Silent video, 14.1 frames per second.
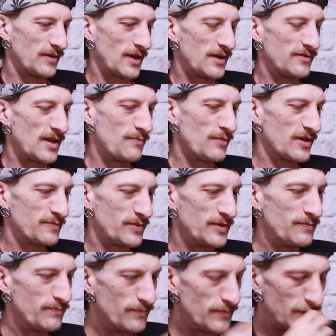they, they must
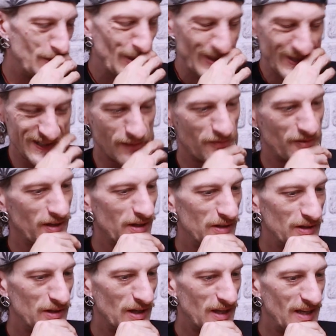be doing something.
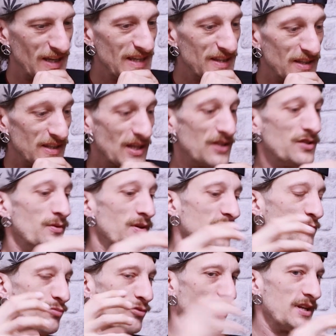And the key thing they're doing
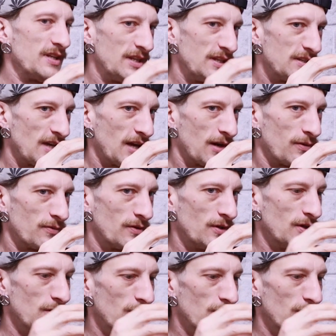is breaking down